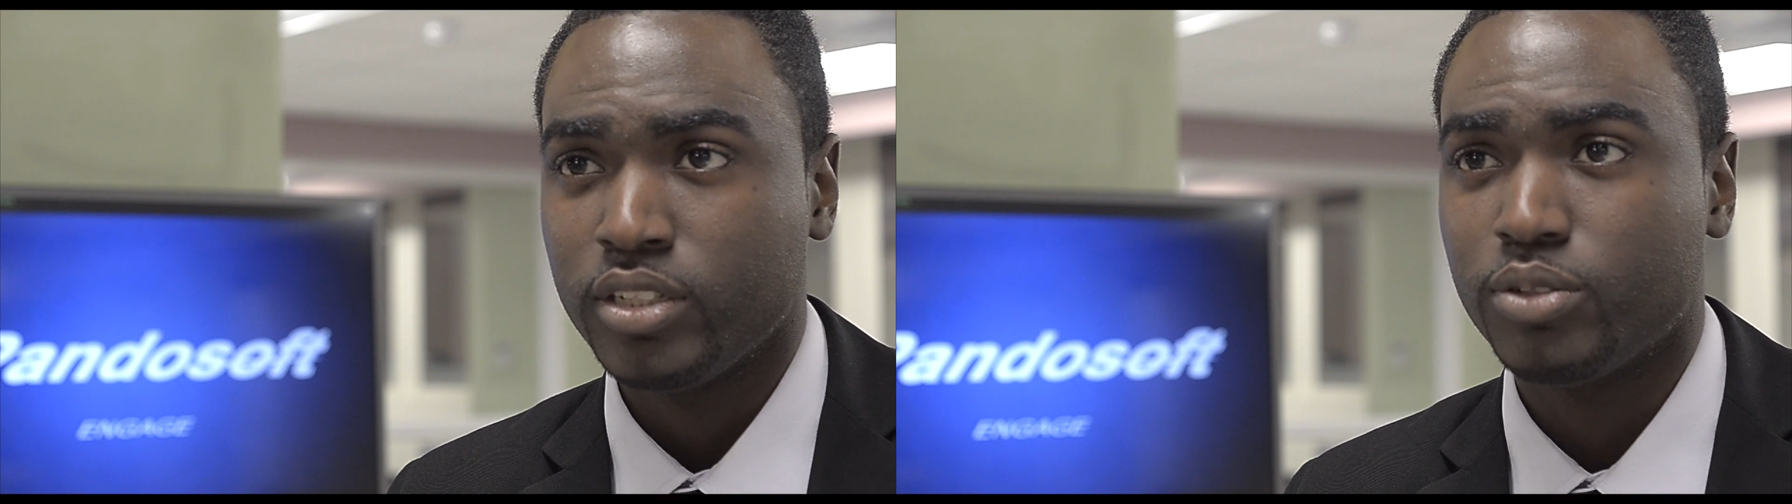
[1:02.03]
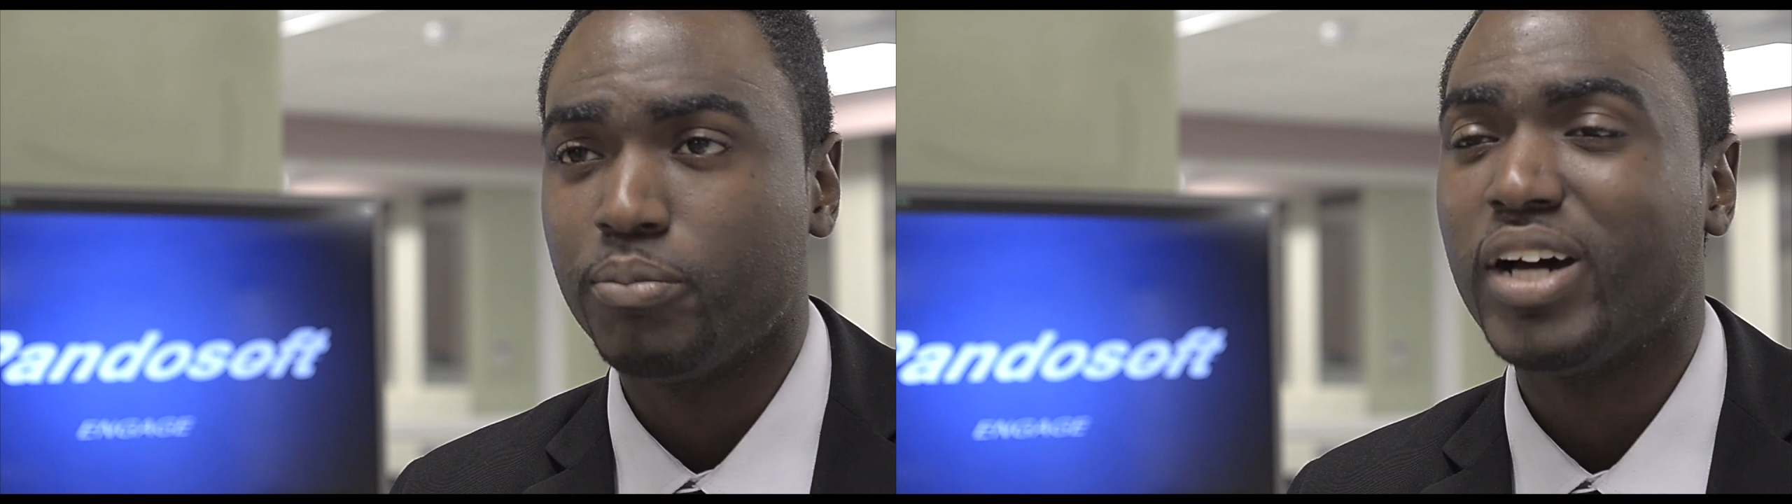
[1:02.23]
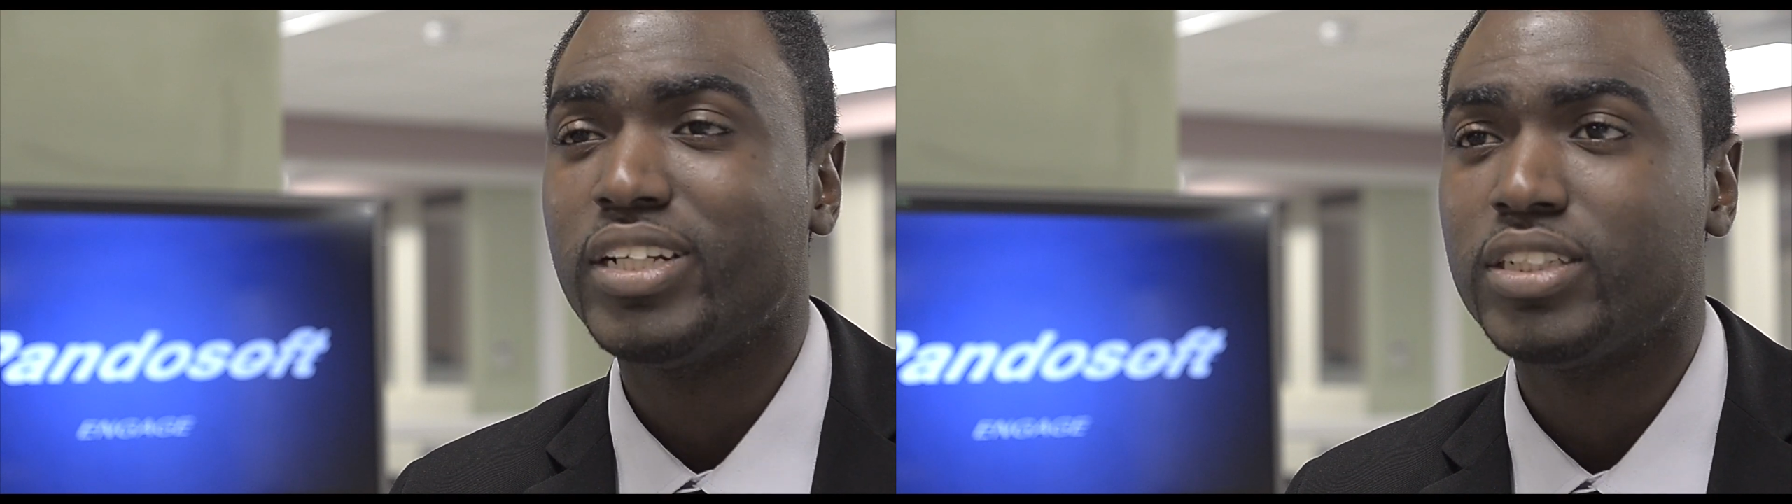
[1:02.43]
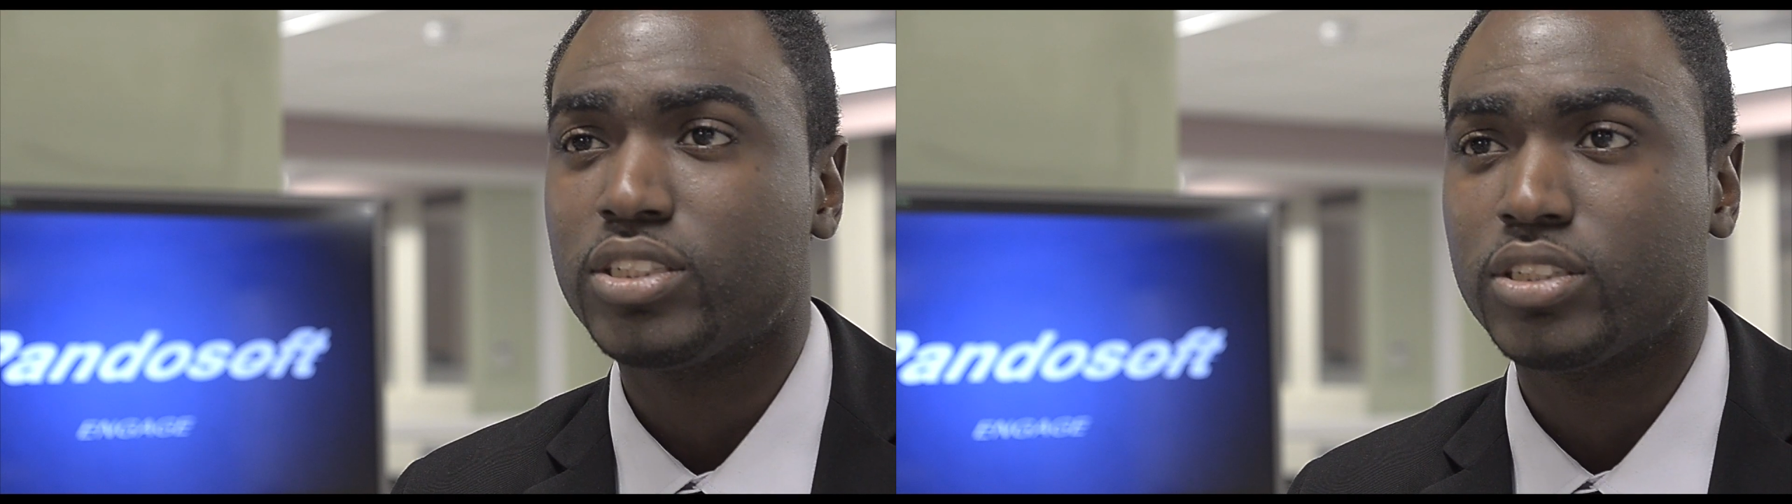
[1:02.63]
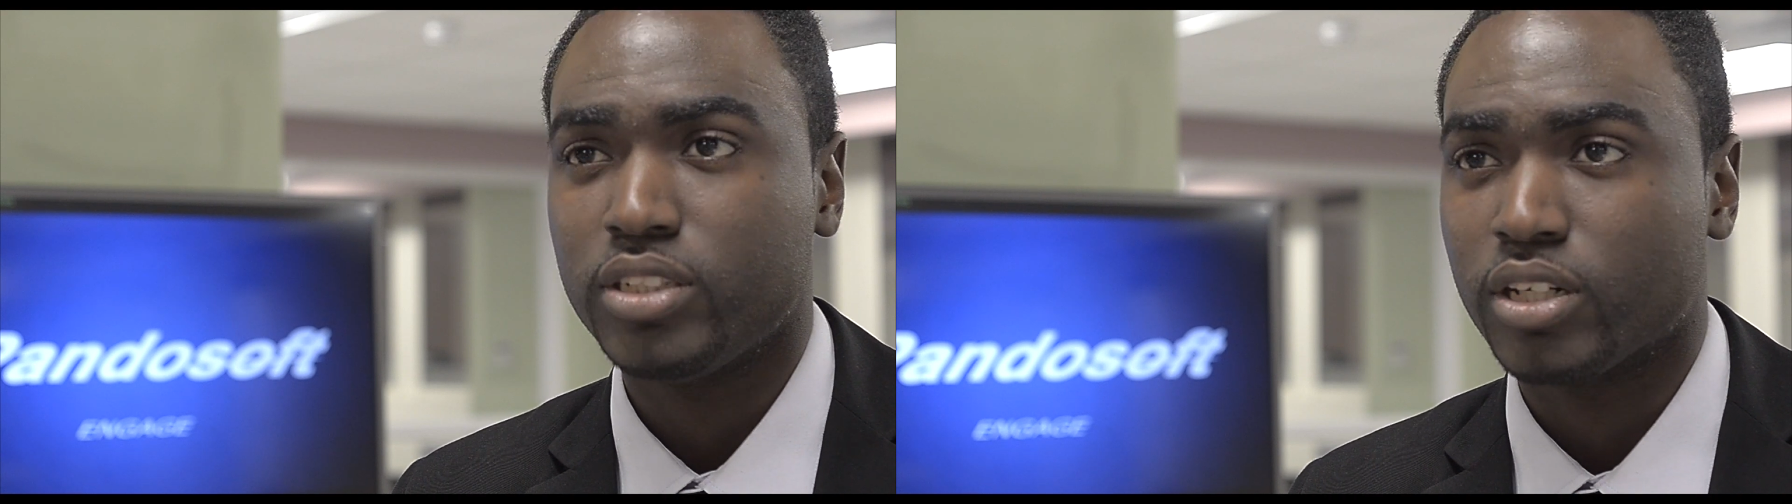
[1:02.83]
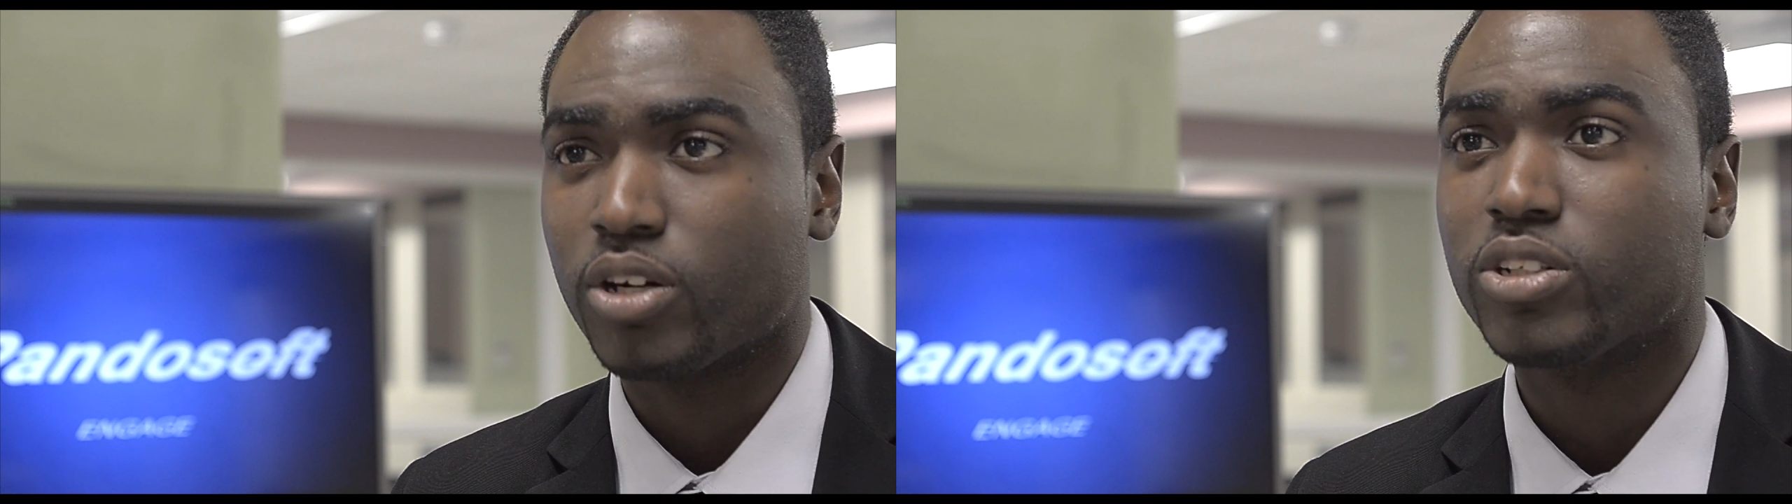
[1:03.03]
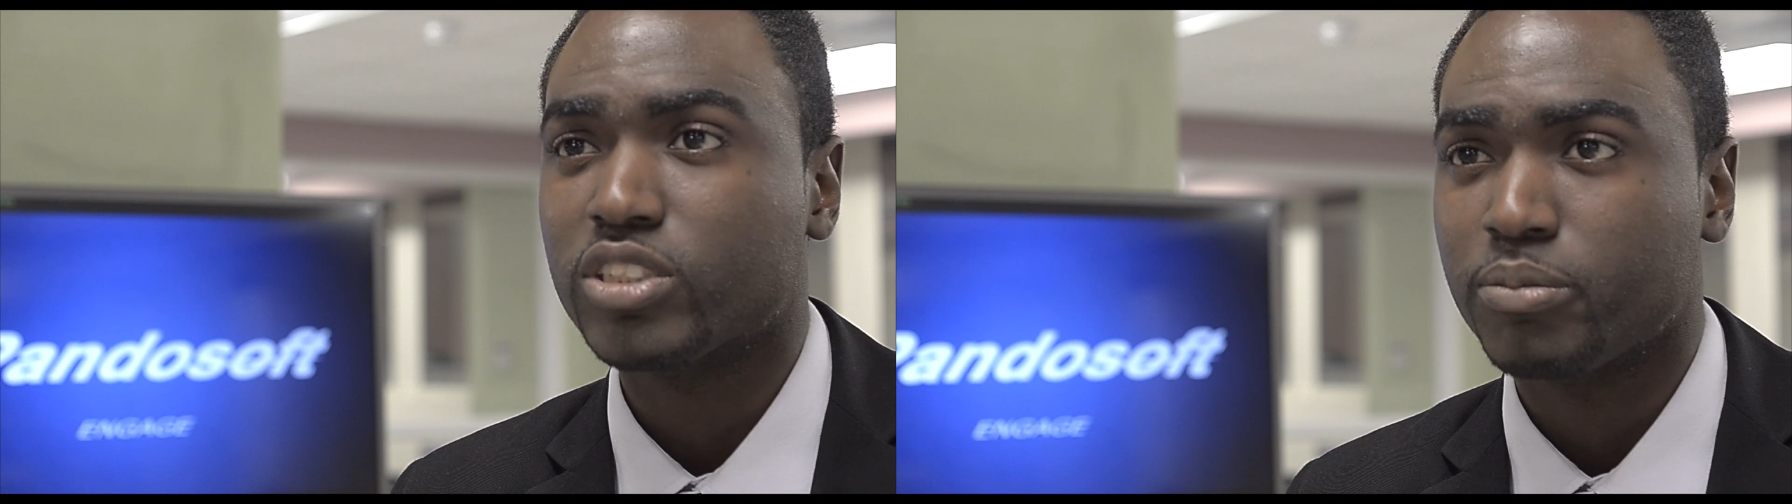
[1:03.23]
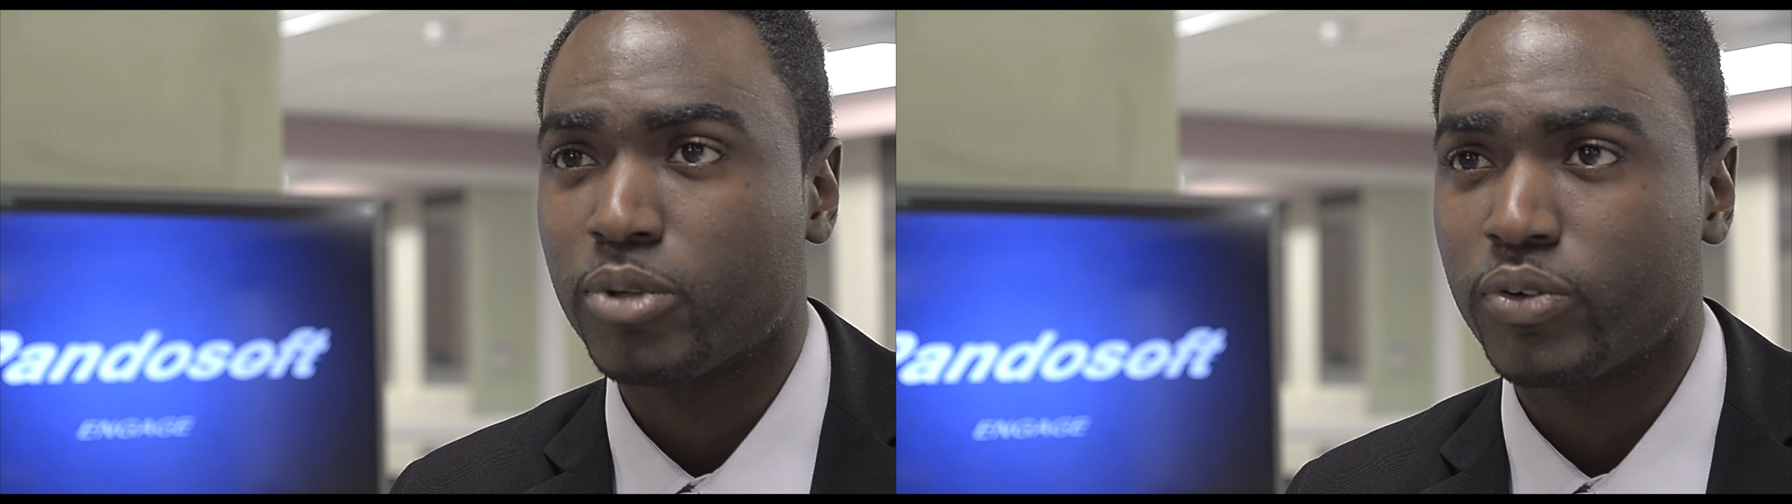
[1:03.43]
to manage your
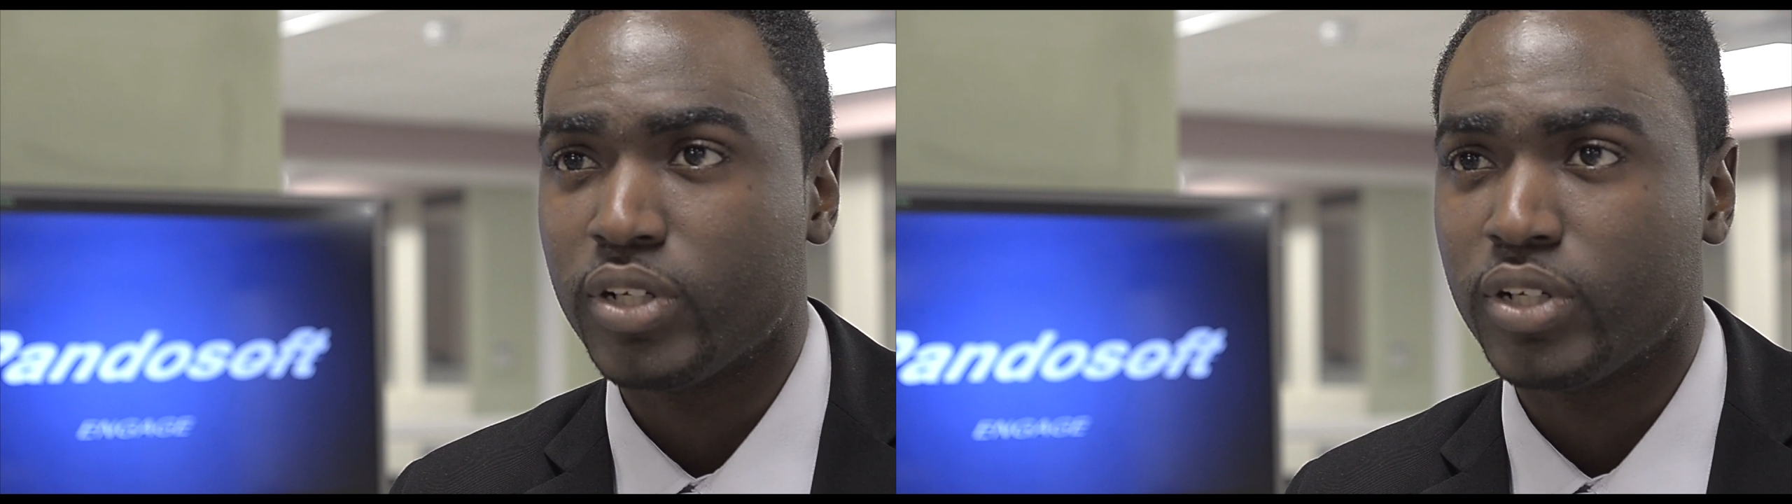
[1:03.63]
customer